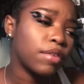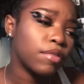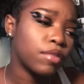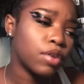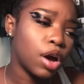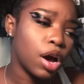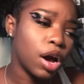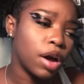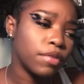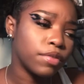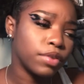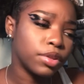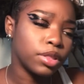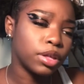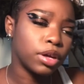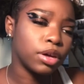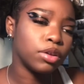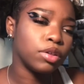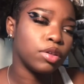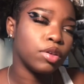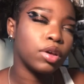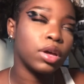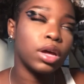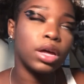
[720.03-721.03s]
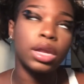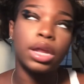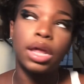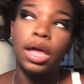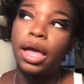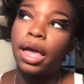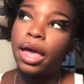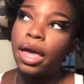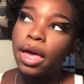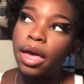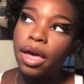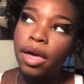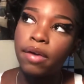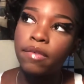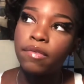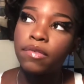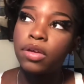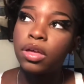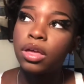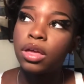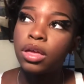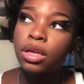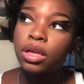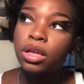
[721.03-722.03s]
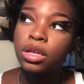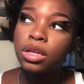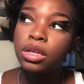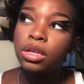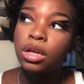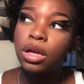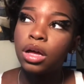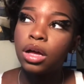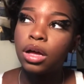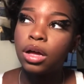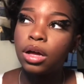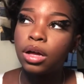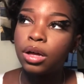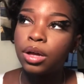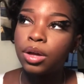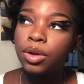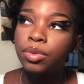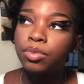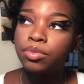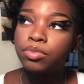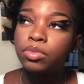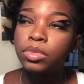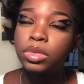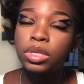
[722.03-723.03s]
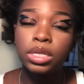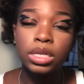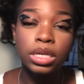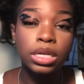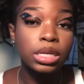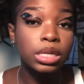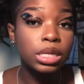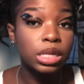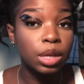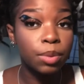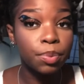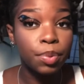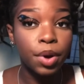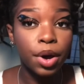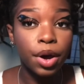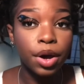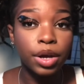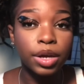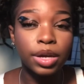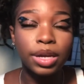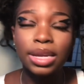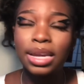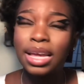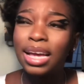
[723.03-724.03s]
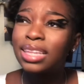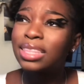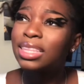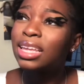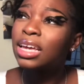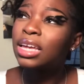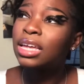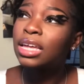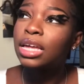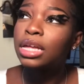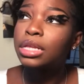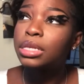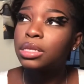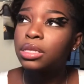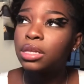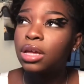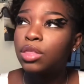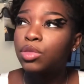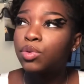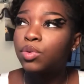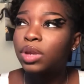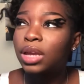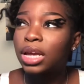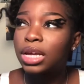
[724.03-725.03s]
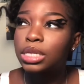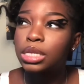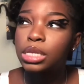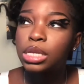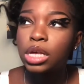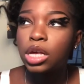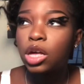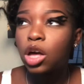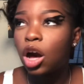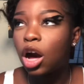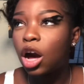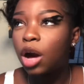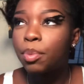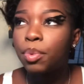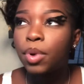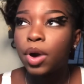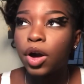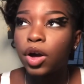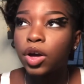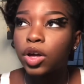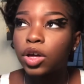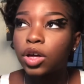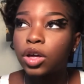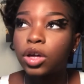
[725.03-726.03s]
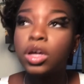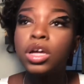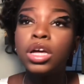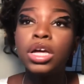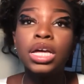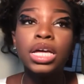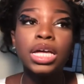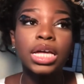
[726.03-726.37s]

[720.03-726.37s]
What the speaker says: of Carver, though, you're going to have T.C. Parker, and I think it's another one like T.R. Parker.